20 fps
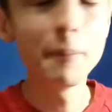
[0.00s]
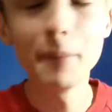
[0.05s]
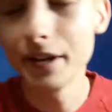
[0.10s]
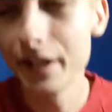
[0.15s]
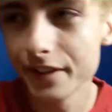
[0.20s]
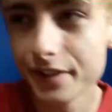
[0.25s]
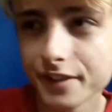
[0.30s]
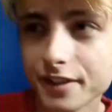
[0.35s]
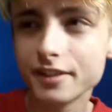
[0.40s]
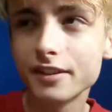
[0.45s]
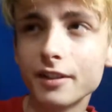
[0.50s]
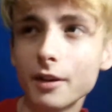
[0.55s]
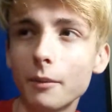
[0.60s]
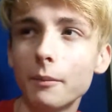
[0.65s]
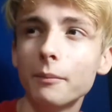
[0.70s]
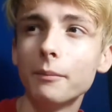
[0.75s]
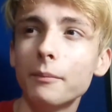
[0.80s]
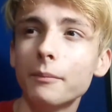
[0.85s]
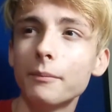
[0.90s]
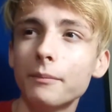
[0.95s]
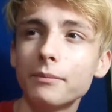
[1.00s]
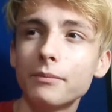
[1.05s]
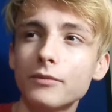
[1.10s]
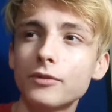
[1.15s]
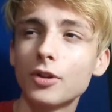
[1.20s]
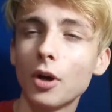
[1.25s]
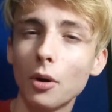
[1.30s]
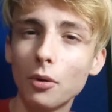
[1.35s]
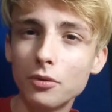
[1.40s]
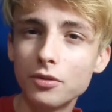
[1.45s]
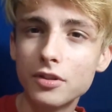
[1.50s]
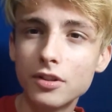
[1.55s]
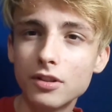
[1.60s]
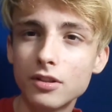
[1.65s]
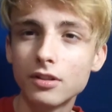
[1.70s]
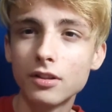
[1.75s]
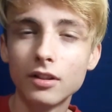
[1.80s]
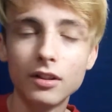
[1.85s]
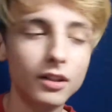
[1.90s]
made some toast.